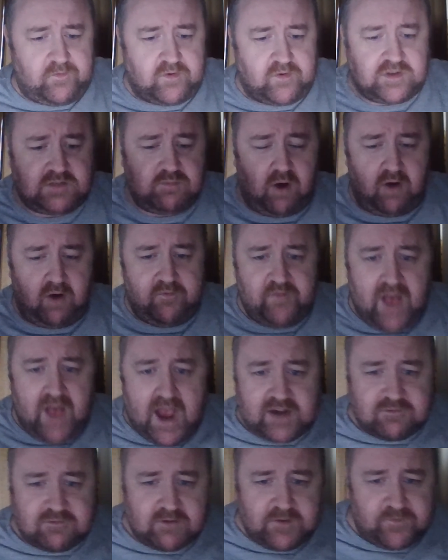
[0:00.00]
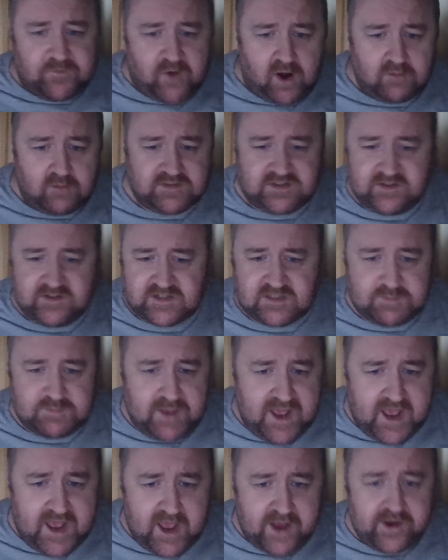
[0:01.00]
small factory farms to
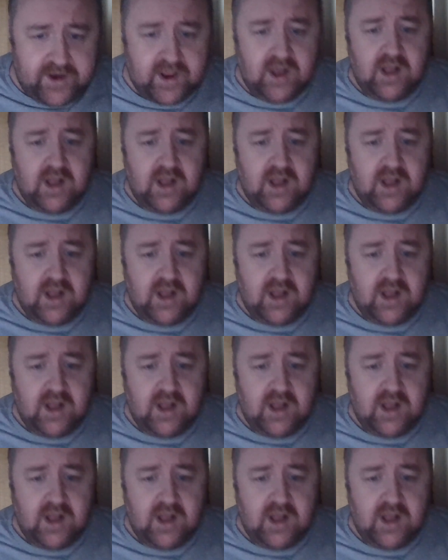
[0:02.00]
expand